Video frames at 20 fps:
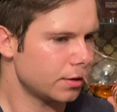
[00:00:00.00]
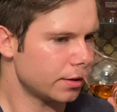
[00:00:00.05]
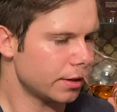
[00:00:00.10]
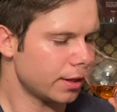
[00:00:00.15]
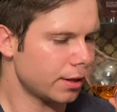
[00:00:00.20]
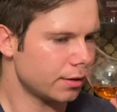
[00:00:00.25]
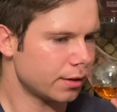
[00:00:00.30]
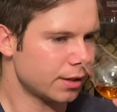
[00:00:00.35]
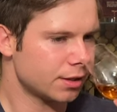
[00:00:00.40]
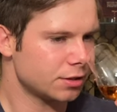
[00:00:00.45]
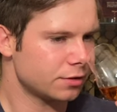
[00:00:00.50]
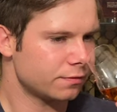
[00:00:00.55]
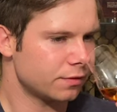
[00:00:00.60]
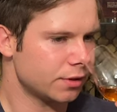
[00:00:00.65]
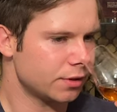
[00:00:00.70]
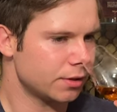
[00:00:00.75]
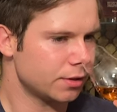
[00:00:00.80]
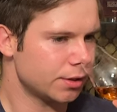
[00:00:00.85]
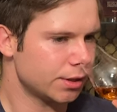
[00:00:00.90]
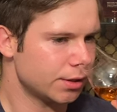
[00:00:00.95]
Again, lots of
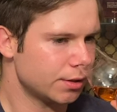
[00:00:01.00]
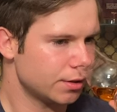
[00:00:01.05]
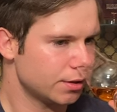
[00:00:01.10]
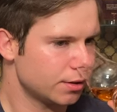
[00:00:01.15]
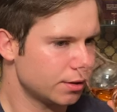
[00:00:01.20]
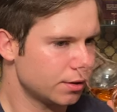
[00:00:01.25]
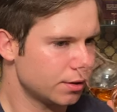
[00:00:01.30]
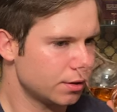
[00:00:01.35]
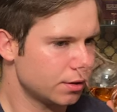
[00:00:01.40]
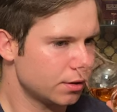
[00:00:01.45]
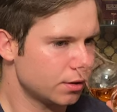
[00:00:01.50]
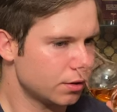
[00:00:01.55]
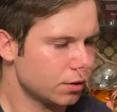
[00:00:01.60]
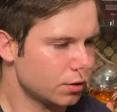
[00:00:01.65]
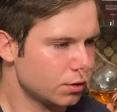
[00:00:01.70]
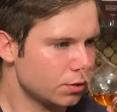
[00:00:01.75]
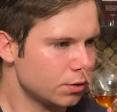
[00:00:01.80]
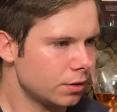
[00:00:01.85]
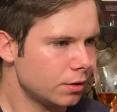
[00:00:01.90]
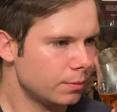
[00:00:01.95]
vanilla,
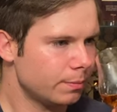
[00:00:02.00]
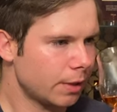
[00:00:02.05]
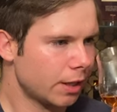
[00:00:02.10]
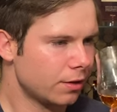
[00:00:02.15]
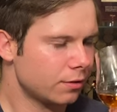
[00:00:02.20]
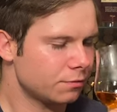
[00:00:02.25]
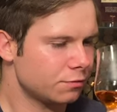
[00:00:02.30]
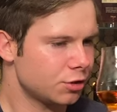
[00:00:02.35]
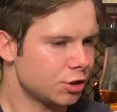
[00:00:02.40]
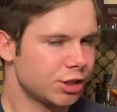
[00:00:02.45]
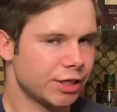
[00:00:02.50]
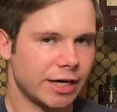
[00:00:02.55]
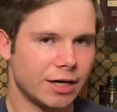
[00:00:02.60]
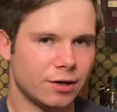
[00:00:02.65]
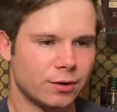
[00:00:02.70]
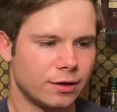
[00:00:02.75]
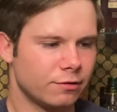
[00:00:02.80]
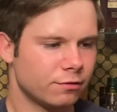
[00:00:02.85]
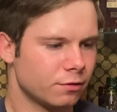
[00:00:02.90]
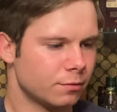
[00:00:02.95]
good amount of
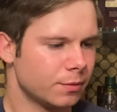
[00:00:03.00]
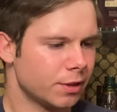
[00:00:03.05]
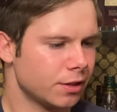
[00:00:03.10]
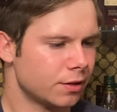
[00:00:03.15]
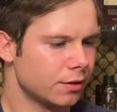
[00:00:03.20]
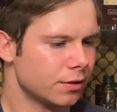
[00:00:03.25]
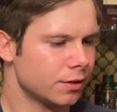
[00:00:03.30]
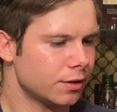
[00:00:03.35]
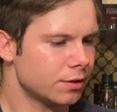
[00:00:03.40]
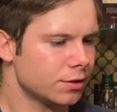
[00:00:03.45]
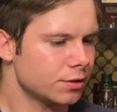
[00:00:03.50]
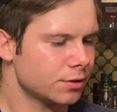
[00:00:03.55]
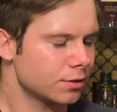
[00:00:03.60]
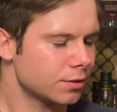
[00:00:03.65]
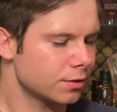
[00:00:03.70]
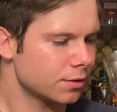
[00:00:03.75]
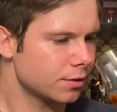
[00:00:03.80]
cherry for me on this.